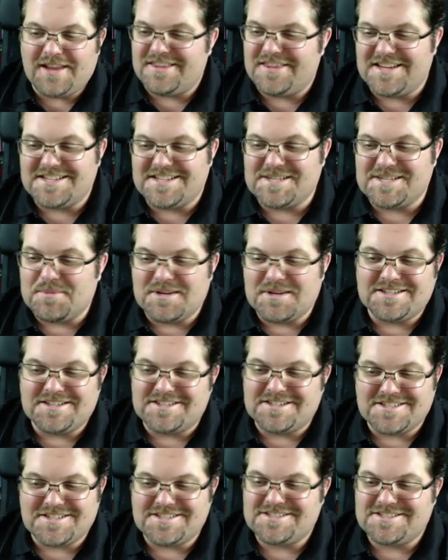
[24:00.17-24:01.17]
of things I'm
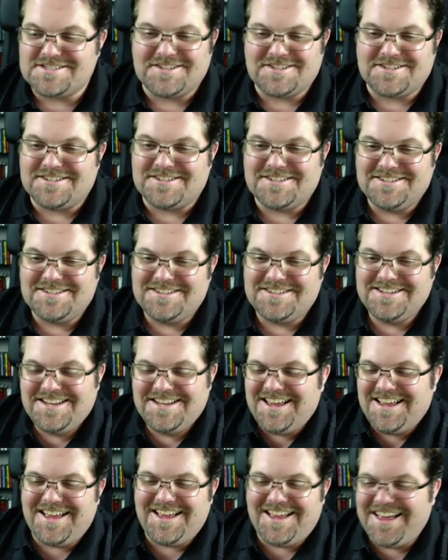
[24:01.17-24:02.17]
inconsistent in.
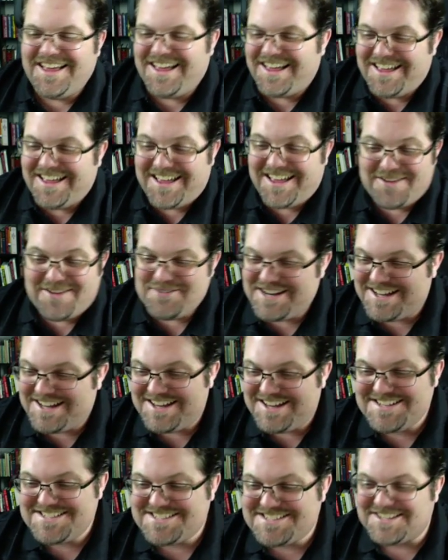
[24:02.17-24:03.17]
I mean,
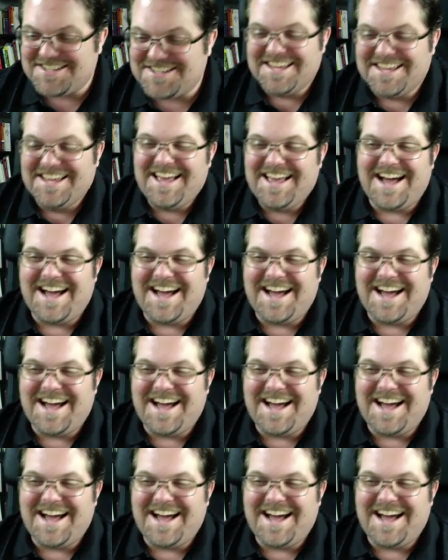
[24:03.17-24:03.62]
honestly,